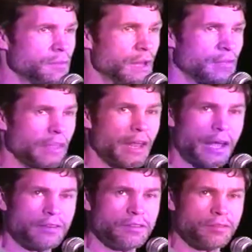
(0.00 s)
got that
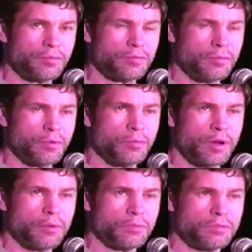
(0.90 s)
idea of well
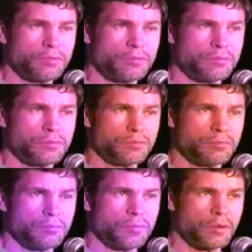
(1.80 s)
why
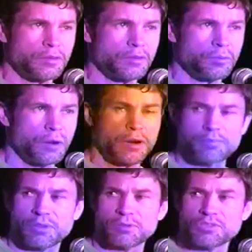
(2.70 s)
don't I
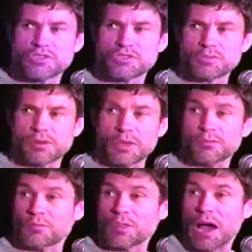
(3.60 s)
play with Stewart
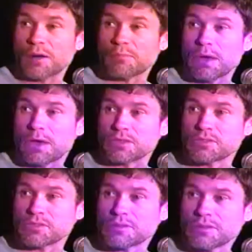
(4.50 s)
and without a bass,